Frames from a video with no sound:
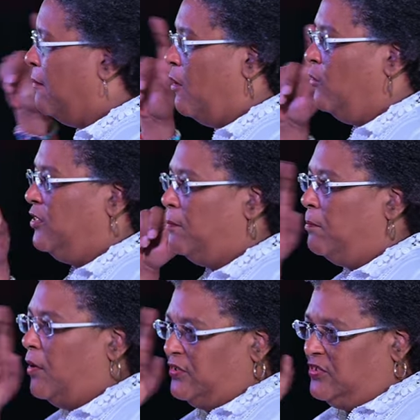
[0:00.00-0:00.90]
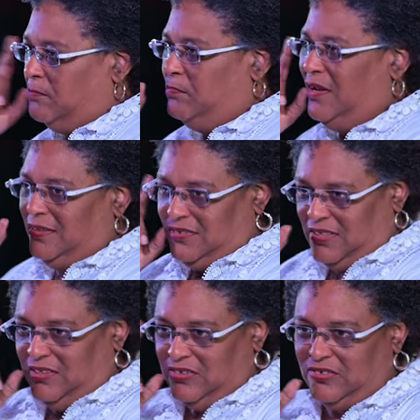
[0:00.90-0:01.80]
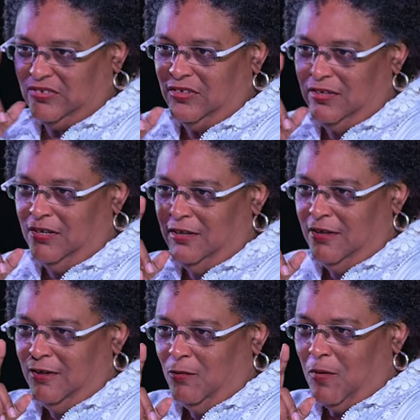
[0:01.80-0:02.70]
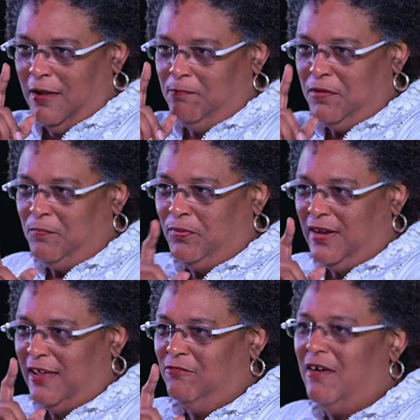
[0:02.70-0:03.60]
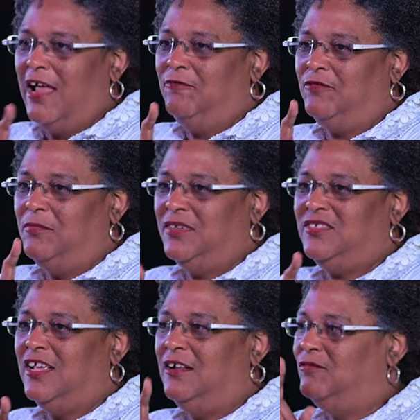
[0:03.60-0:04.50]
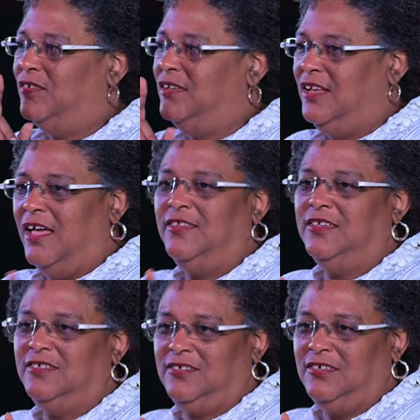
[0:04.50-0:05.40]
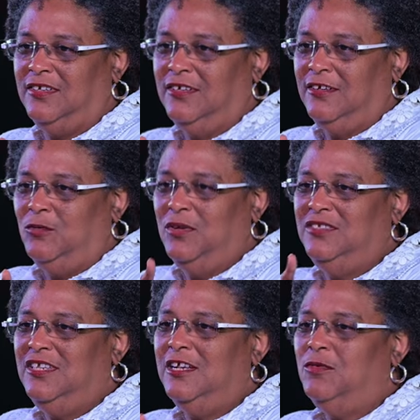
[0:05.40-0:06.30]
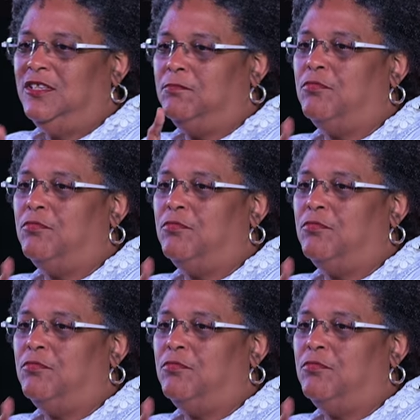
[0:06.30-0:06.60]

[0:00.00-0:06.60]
about the possibilities while people like Ralph and myself and the others will deal with the